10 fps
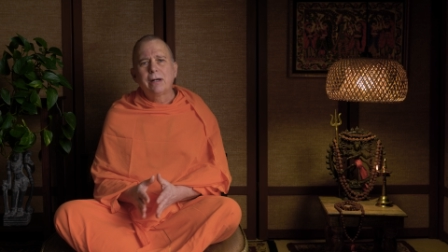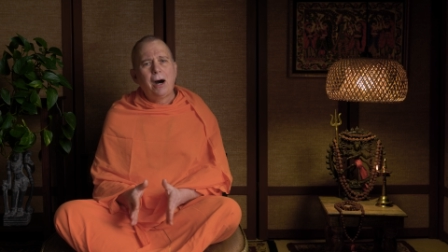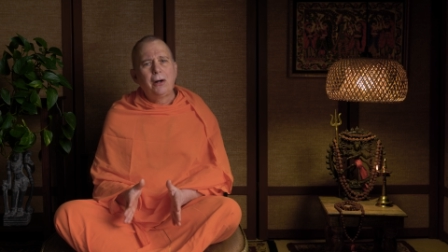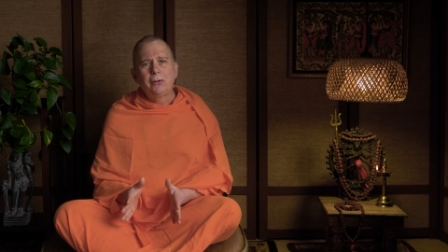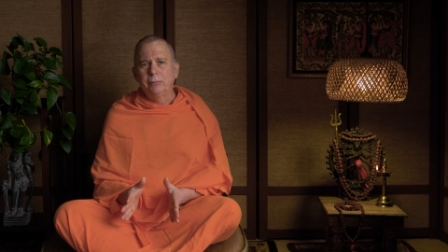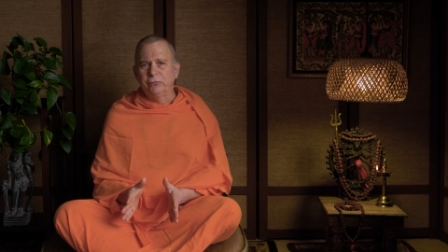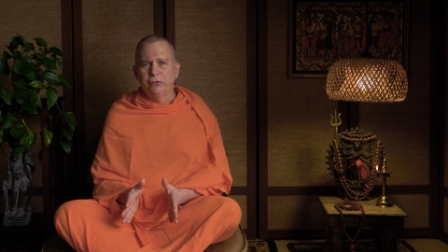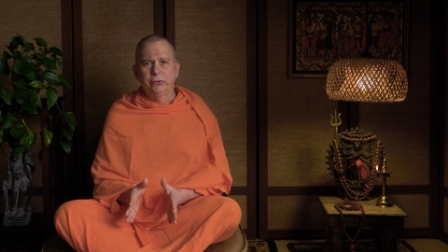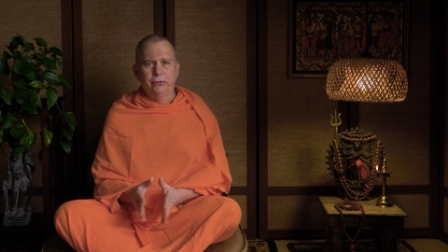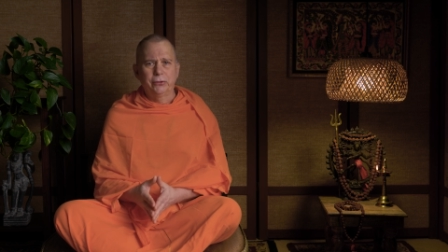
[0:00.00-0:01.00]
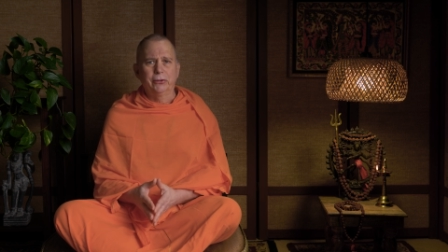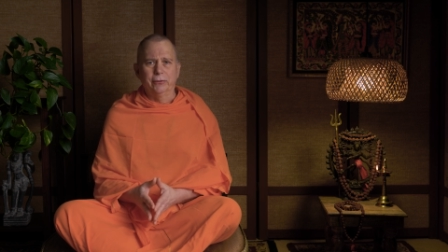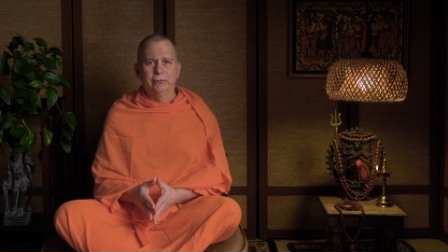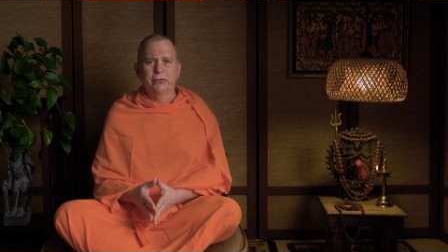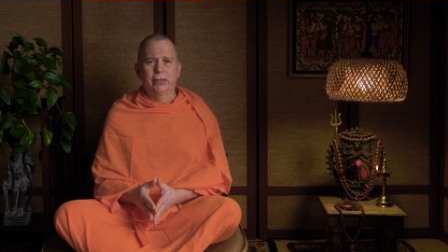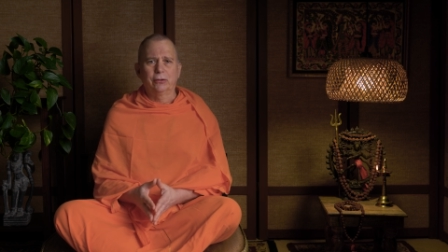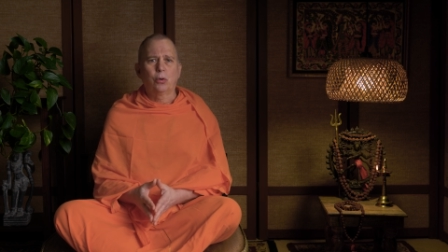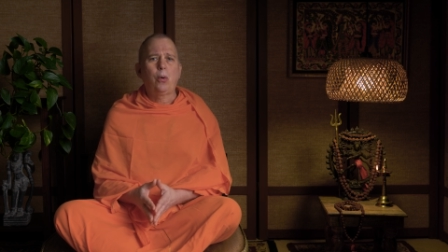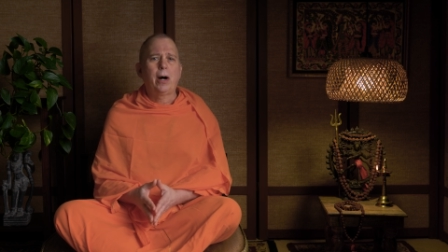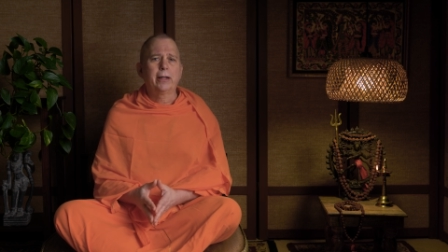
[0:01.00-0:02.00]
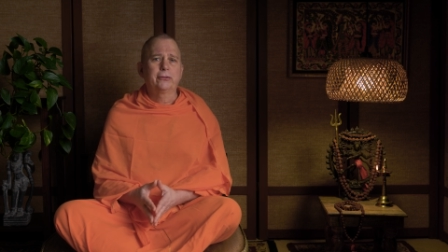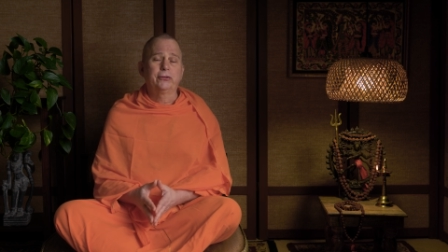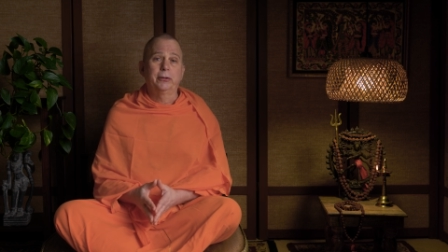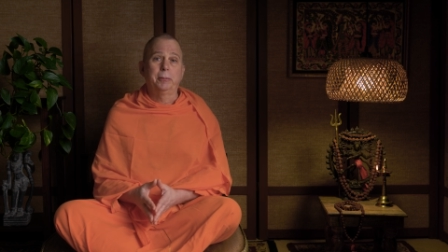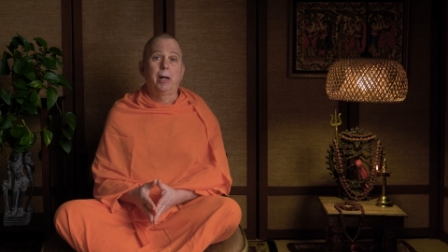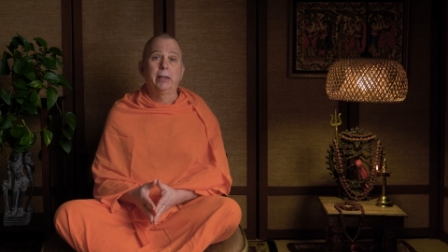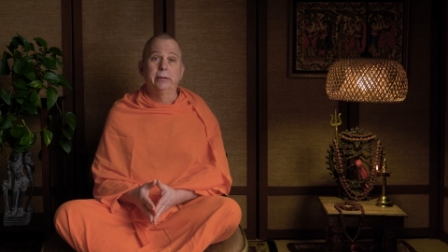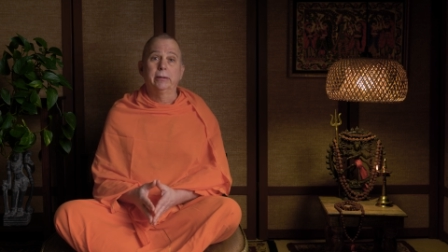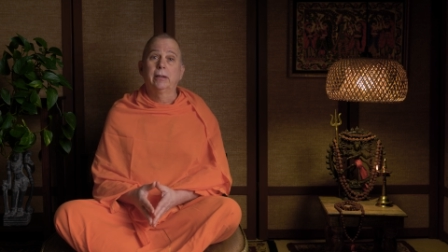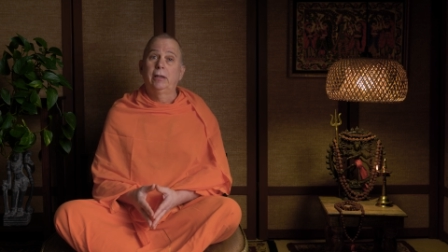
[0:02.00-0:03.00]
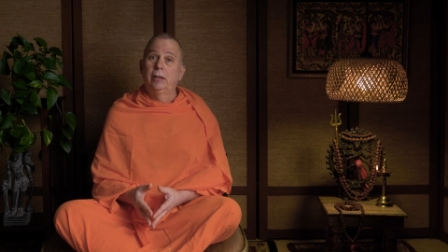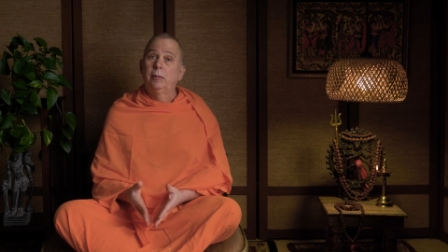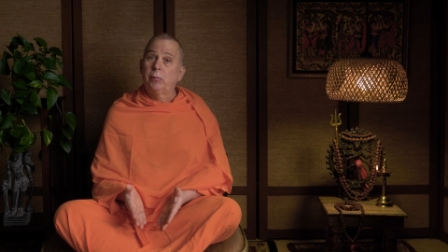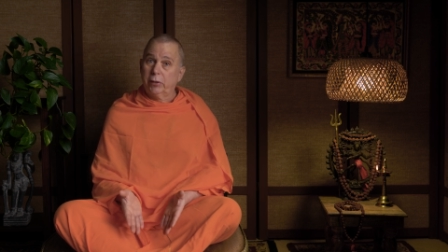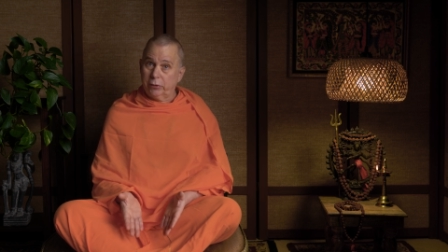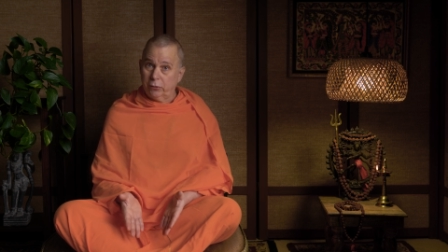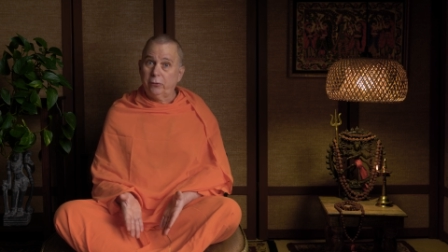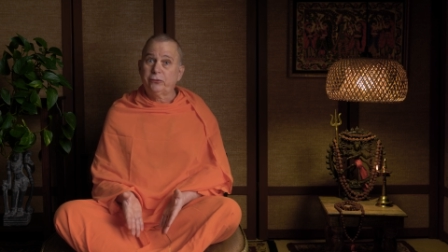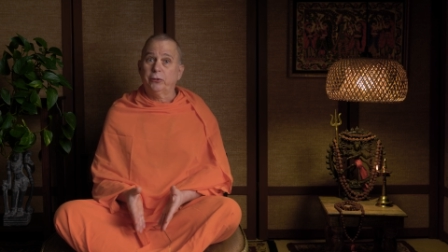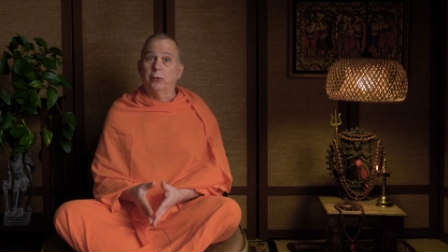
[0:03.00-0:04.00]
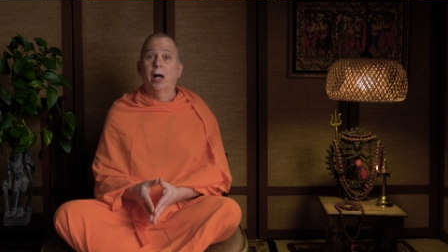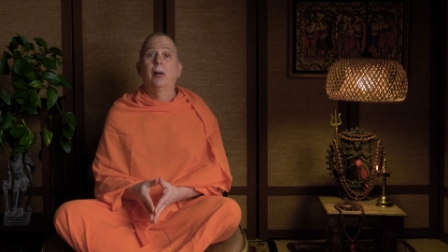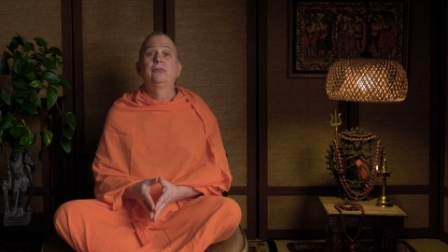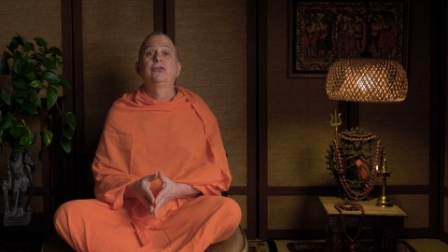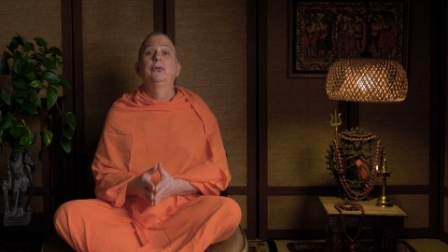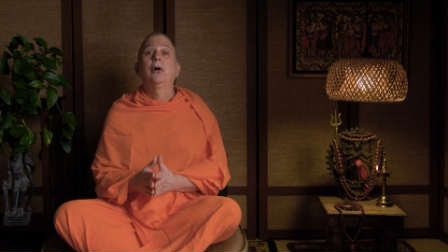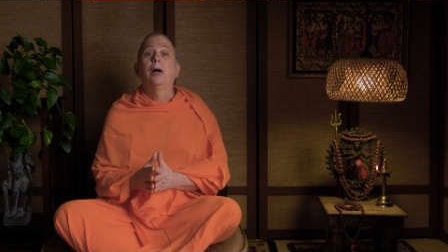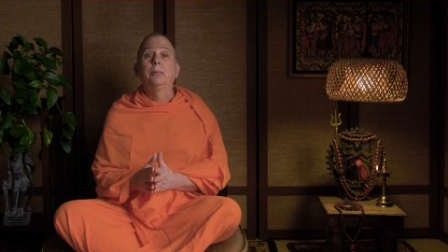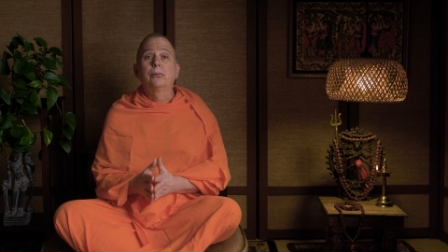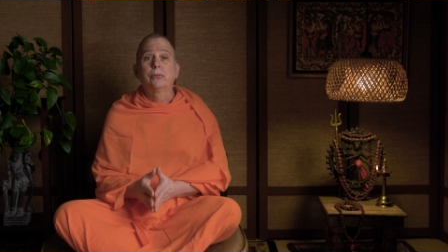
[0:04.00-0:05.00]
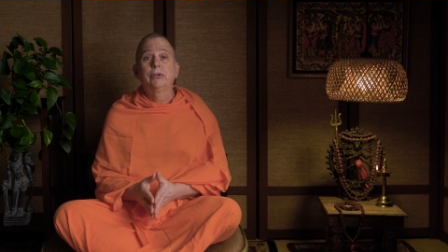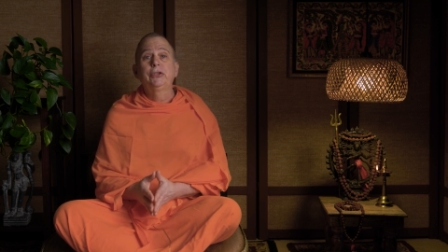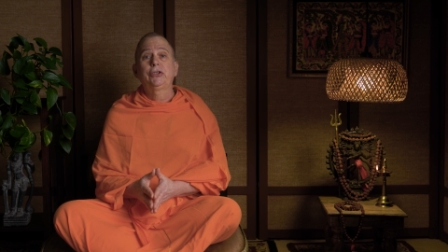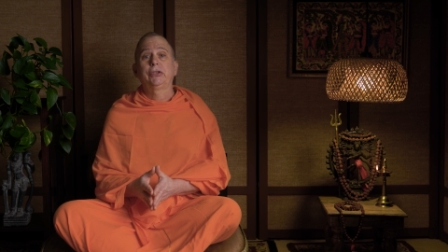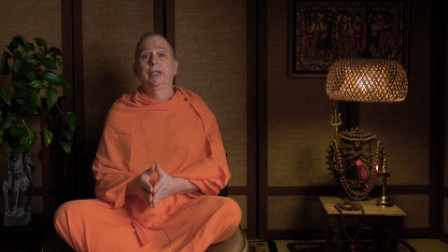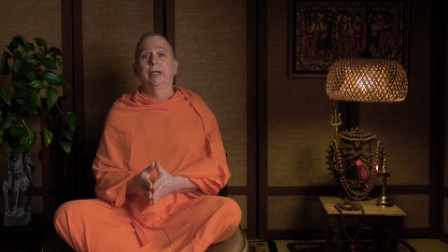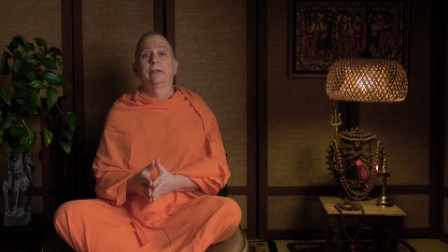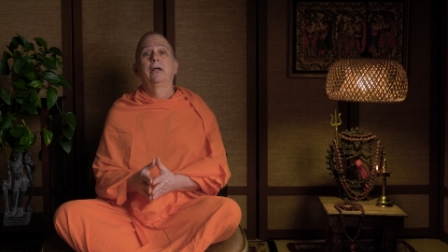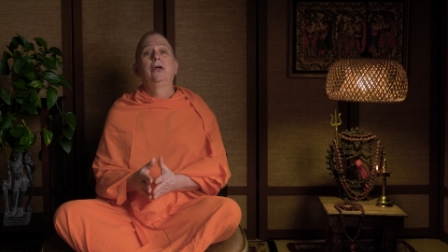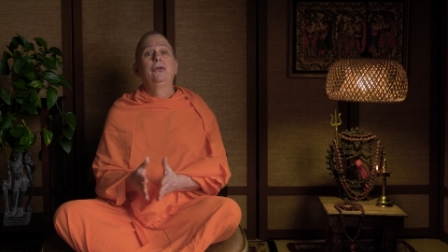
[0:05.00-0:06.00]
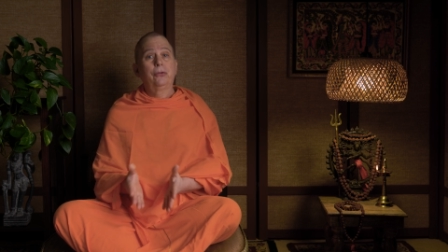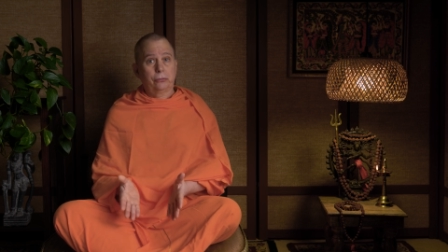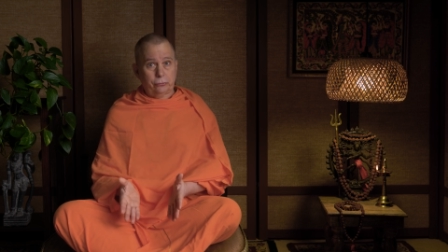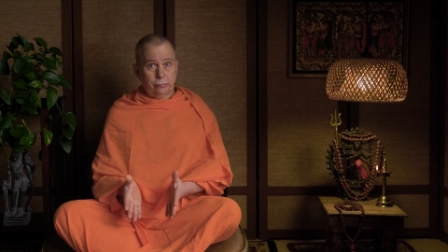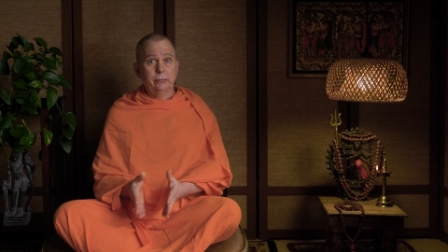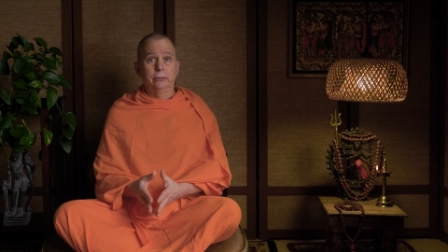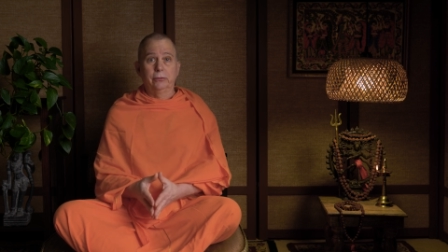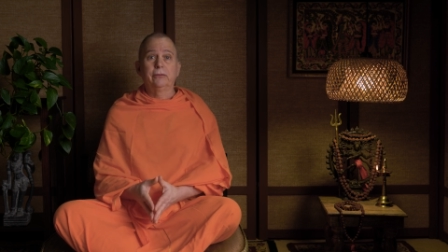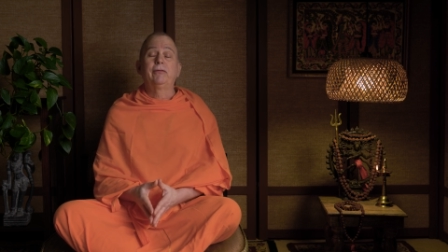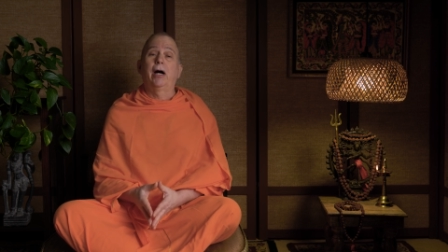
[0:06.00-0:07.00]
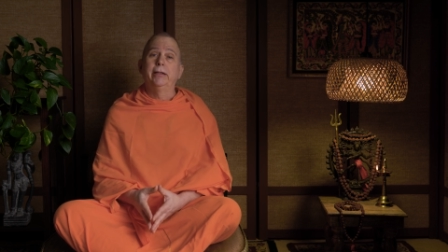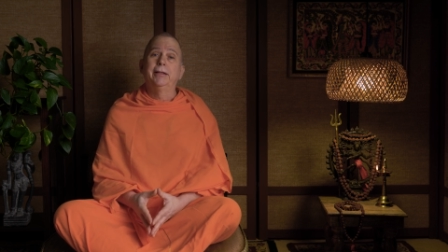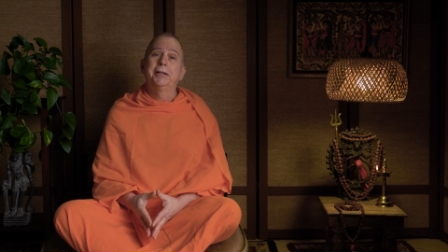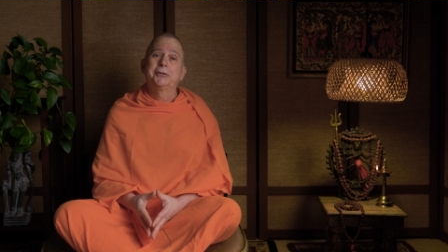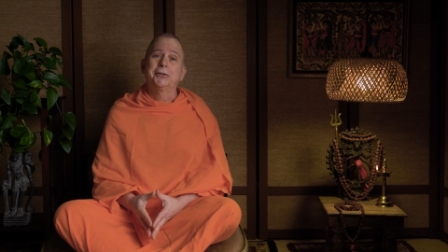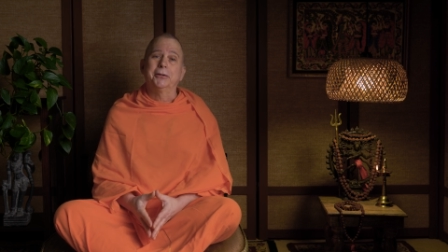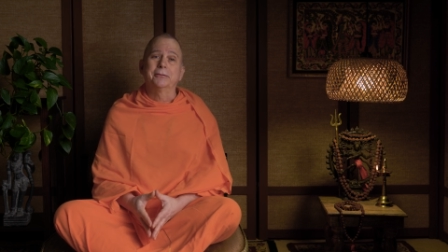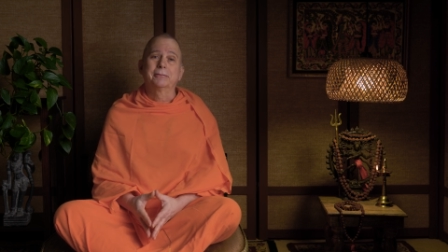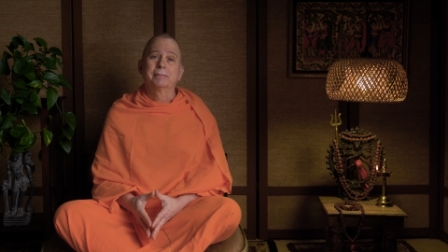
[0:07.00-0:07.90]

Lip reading: calms your nerves and quiets your mind, but it also helps you appreciate your true divine nature.